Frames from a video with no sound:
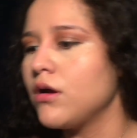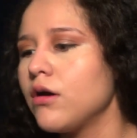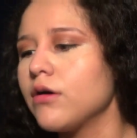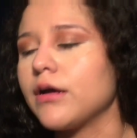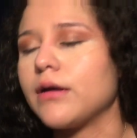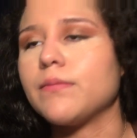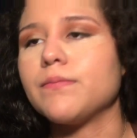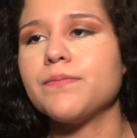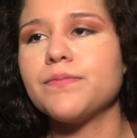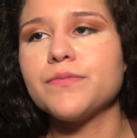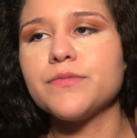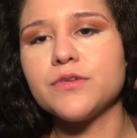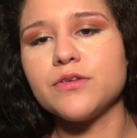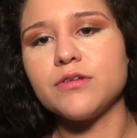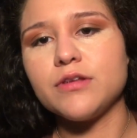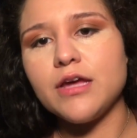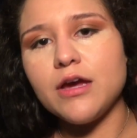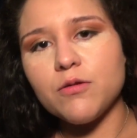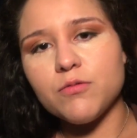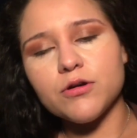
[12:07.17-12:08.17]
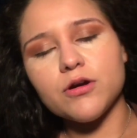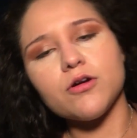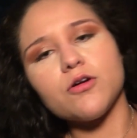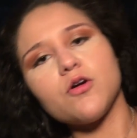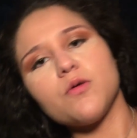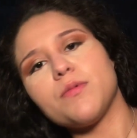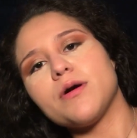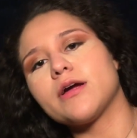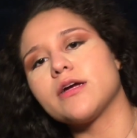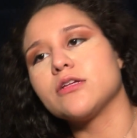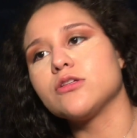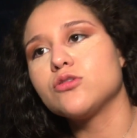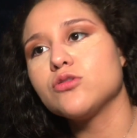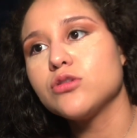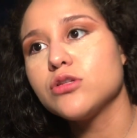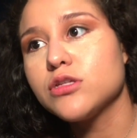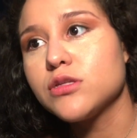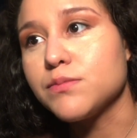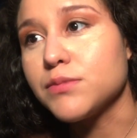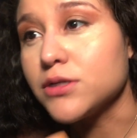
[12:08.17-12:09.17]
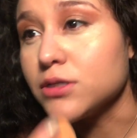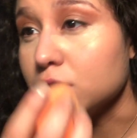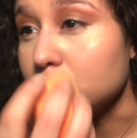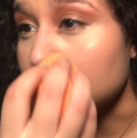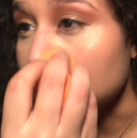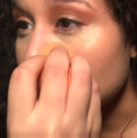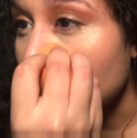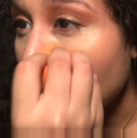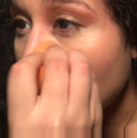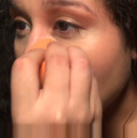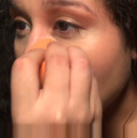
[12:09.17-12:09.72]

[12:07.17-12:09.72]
Okay, so now we're gonna go back into the sponge.